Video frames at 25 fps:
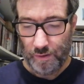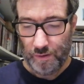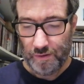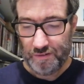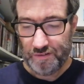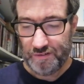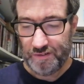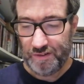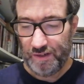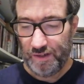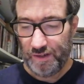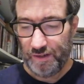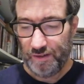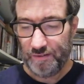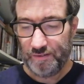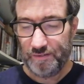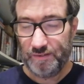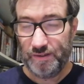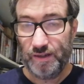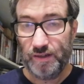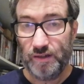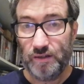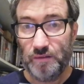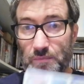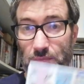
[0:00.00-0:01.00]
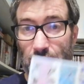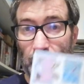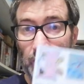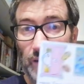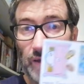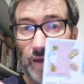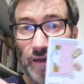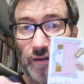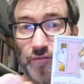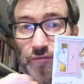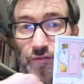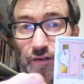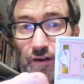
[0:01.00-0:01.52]
she sent
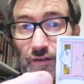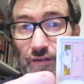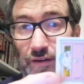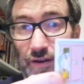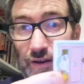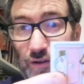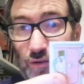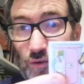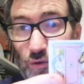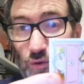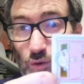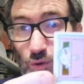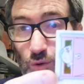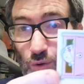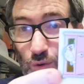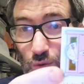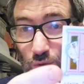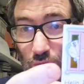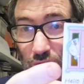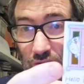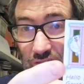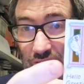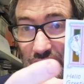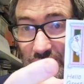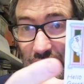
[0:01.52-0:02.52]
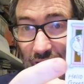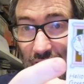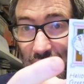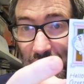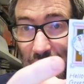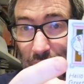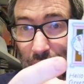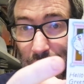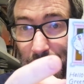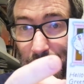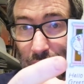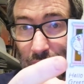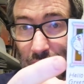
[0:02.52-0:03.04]
me a very cool
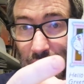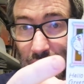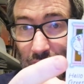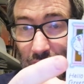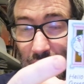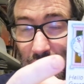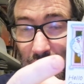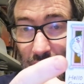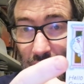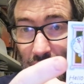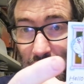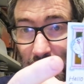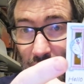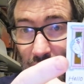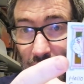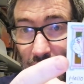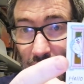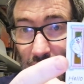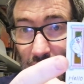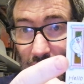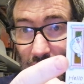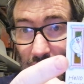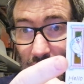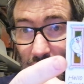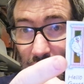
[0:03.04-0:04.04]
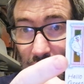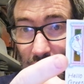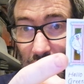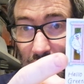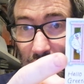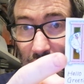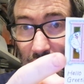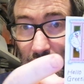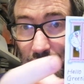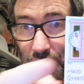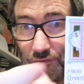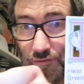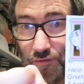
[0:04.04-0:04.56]
stamp
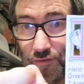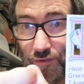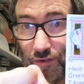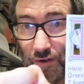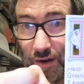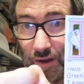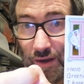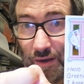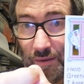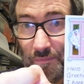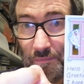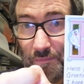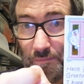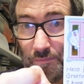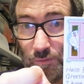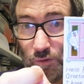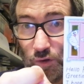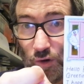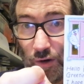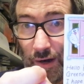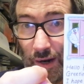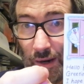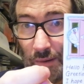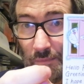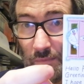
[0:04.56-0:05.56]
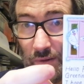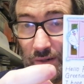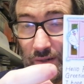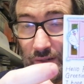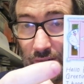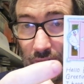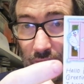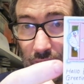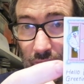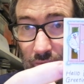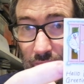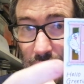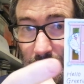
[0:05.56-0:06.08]
from
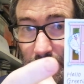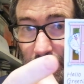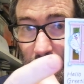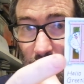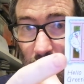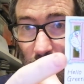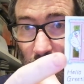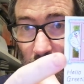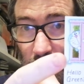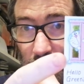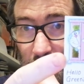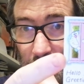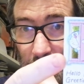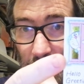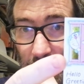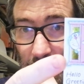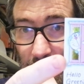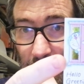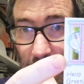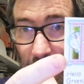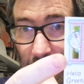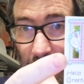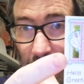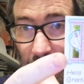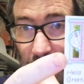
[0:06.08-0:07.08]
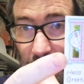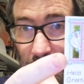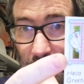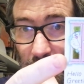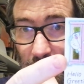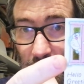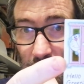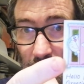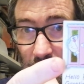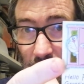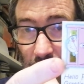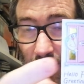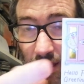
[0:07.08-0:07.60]
Doraemon, the Cosmic
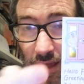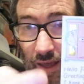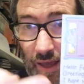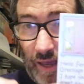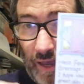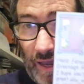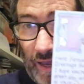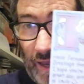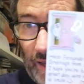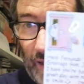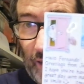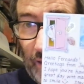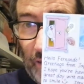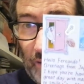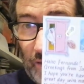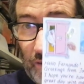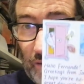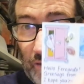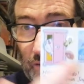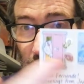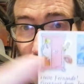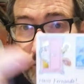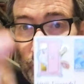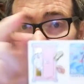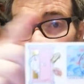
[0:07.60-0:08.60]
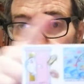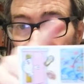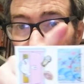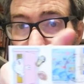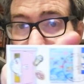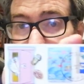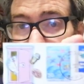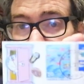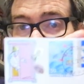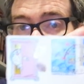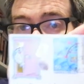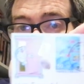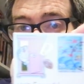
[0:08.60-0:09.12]
Cat, and
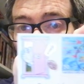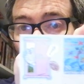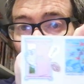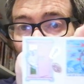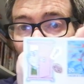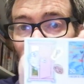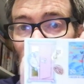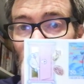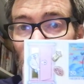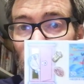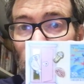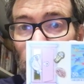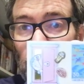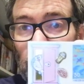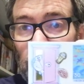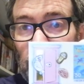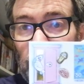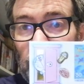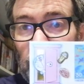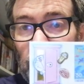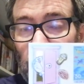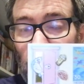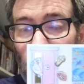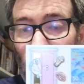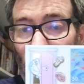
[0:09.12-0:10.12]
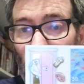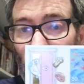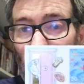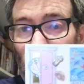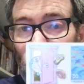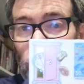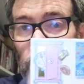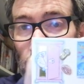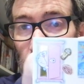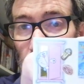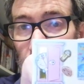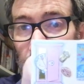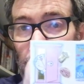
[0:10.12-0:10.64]
those
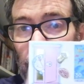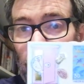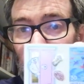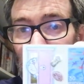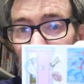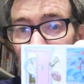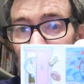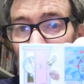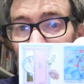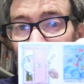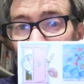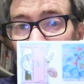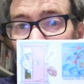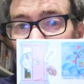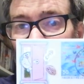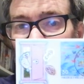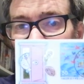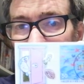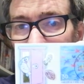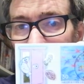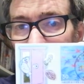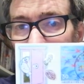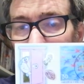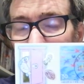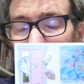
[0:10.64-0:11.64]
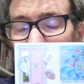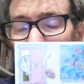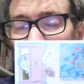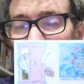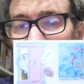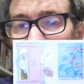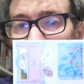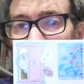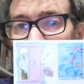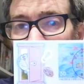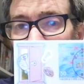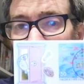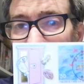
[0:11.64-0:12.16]
old stamp. This stamp
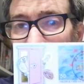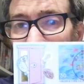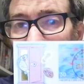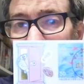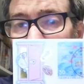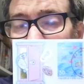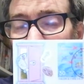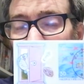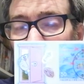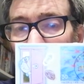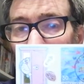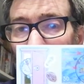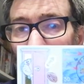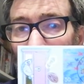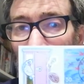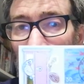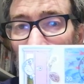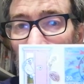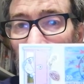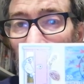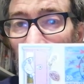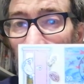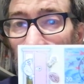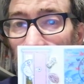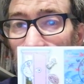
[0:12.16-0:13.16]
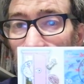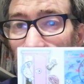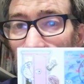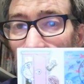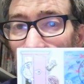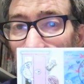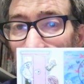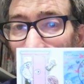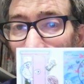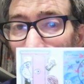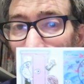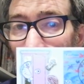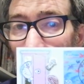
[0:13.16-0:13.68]
is from
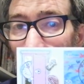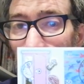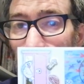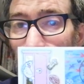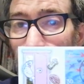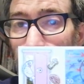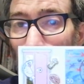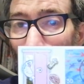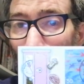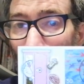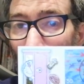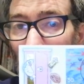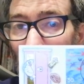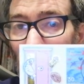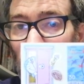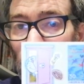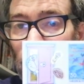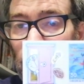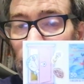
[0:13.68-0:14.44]
1974.